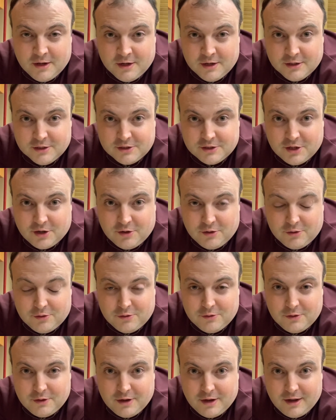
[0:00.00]

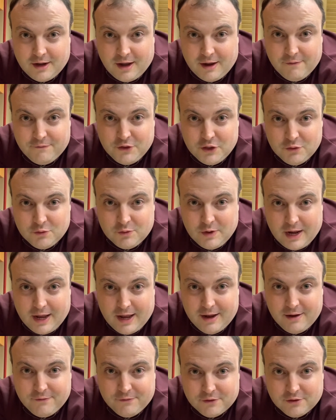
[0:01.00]
So, have you
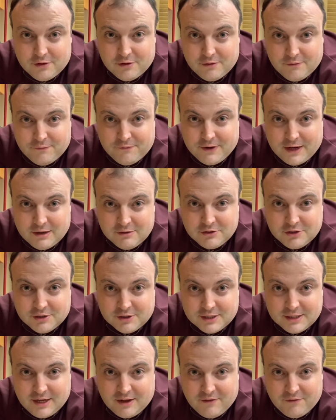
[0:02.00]
ever found
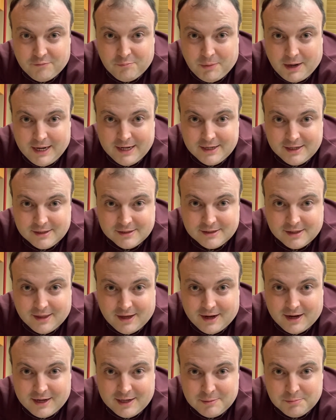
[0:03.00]
yourself buying into the
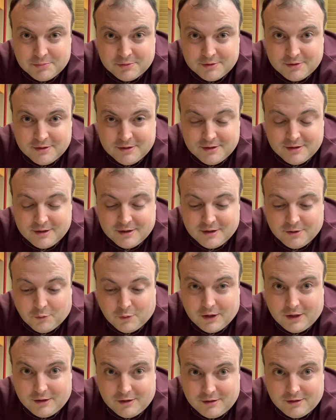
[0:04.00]
hype?
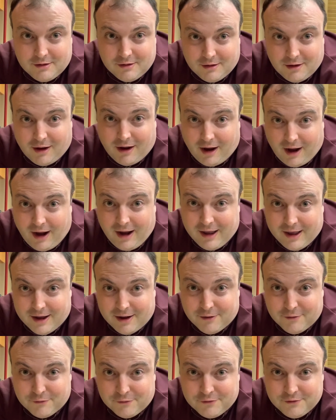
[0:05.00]
Well, I
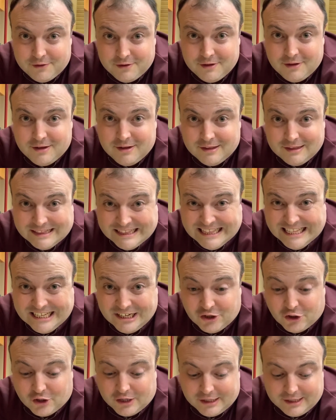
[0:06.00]
have,
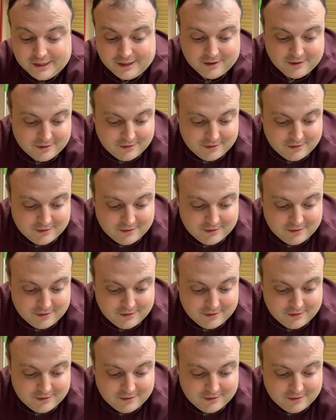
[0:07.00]
literally.